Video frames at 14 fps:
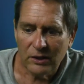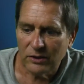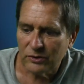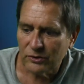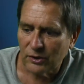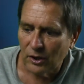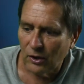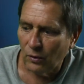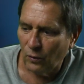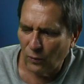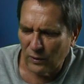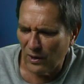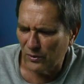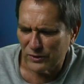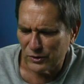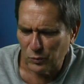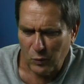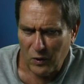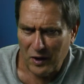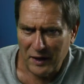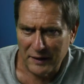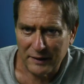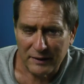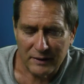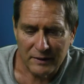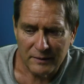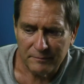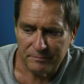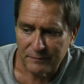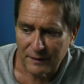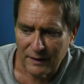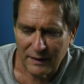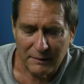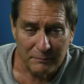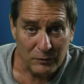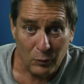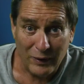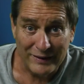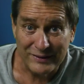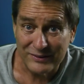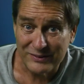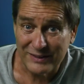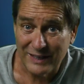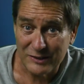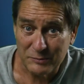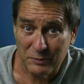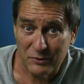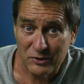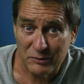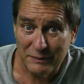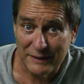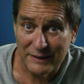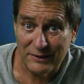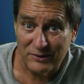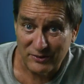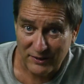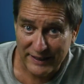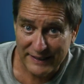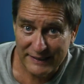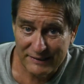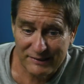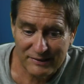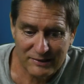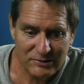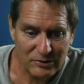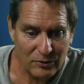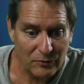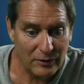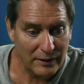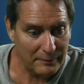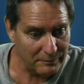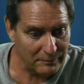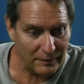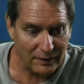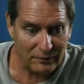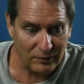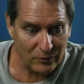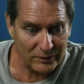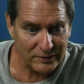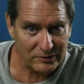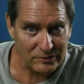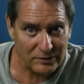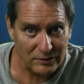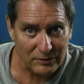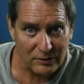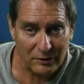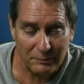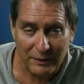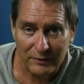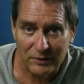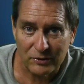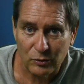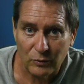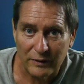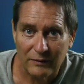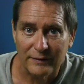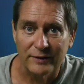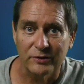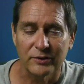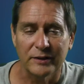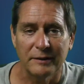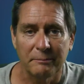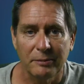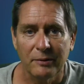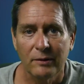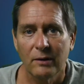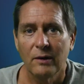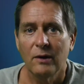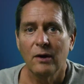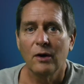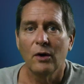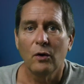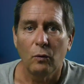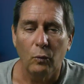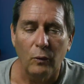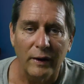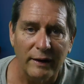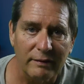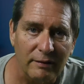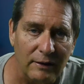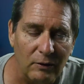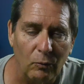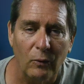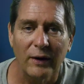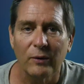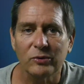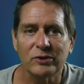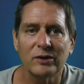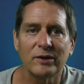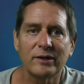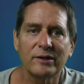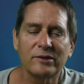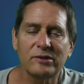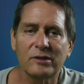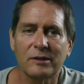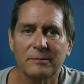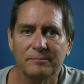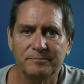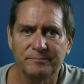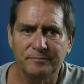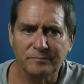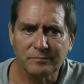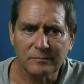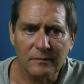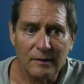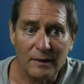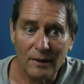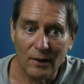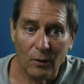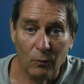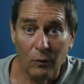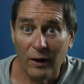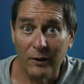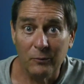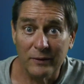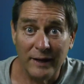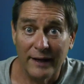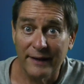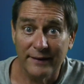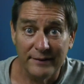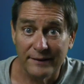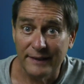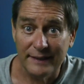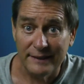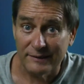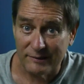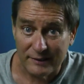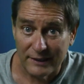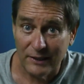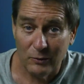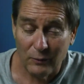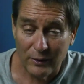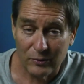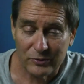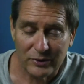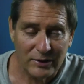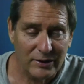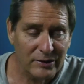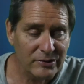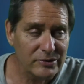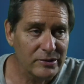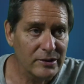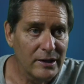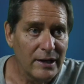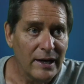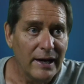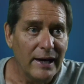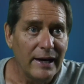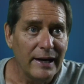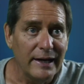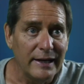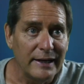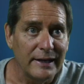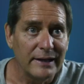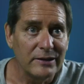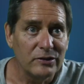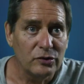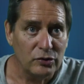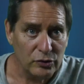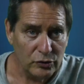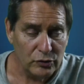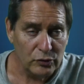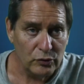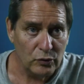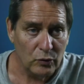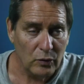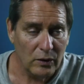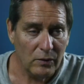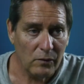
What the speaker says: So, or I'll just walk. The weather's not supposed to be the greatest, so I'm a little concerned about the snorkeling trip with the whale sharks. One, we're not guaranteed to see whale sharks, and two,